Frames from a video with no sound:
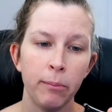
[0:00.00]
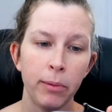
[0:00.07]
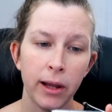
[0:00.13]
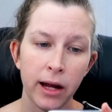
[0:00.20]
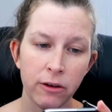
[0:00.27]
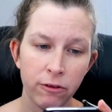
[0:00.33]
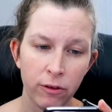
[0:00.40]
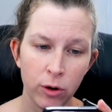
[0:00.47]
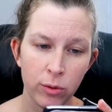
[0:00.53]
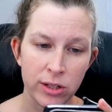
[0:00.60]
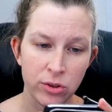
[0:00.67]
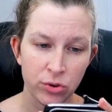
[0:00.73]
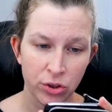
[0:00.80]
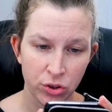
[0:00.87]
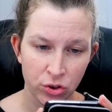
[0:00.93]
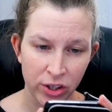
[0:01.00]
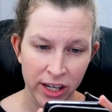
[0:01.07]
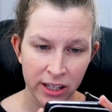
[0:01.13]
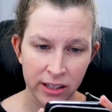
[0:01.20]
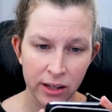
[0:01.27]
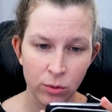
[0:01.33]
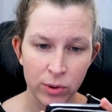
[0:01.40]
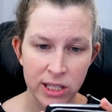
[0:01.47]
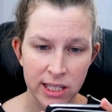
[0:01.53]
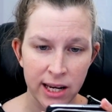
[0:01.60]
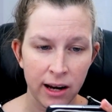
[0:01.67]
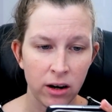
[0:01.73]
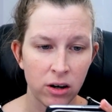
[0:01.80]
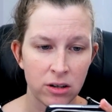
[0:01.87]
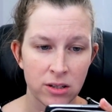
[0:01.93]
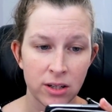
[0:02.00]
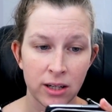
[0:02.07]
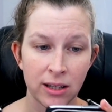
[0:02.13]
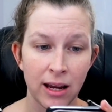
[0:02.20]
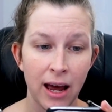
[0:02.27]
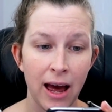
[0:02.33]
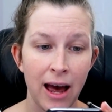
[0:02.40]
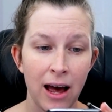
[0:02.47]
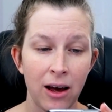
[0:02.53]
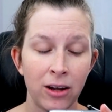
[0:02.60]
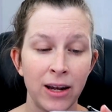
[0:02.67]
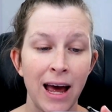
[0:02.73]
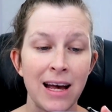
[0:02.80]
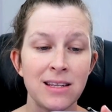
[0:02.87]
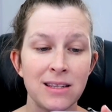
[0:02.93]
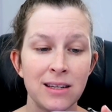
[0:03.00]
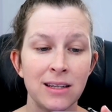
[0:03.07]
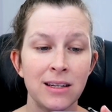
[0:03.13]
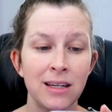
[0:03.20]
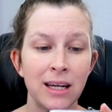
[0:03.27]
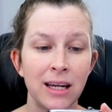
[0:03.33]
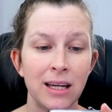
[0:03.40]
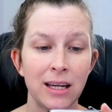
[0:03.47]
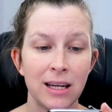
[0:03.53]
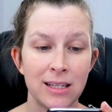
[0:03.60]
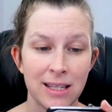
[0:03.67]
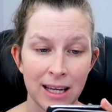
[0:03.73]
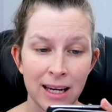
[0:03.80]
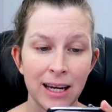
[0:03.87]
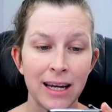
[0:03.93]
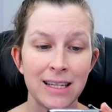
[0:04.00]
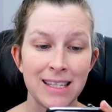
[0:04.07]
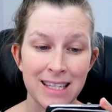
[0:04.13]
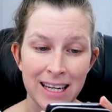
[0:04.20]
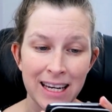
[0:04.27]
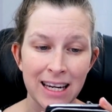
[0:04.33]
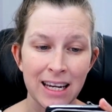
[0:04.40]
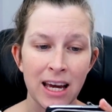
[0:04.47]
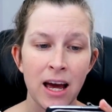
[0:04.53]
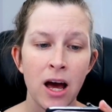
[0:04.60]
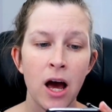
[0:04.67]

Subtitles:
Blood flow is restricted, which can cause an acidic